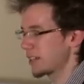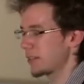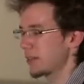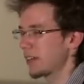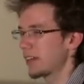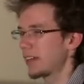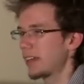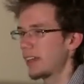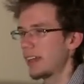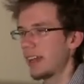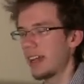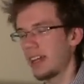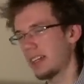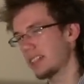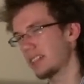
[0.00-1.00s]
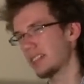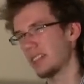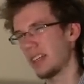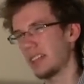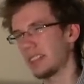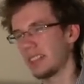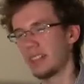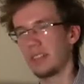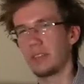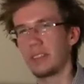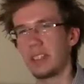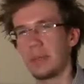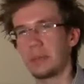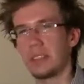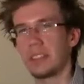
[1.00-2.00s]
anyway. I guess there's lots of
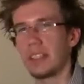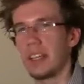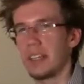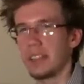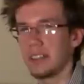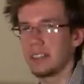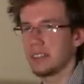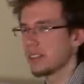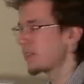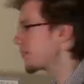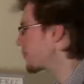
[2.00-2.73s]
different types of scales.